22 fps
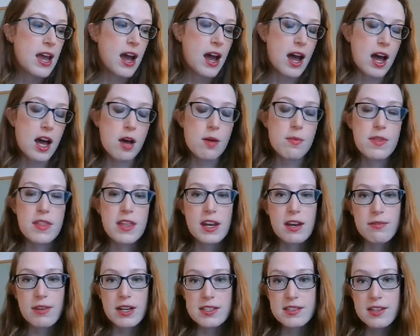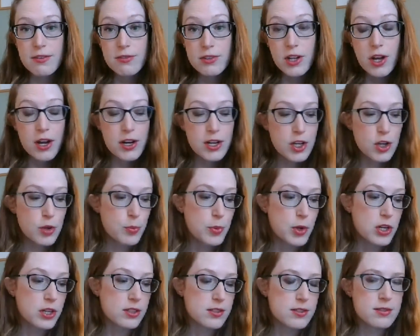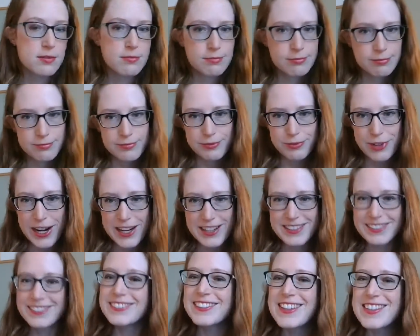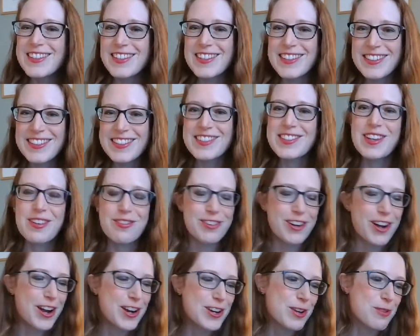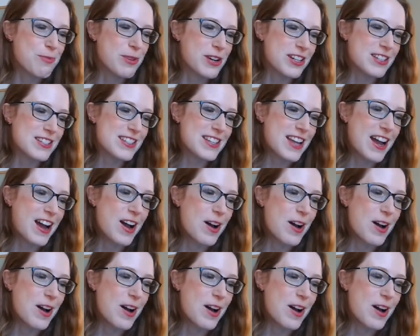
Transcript: And then I read several audiobooks, listened to several audiobooks,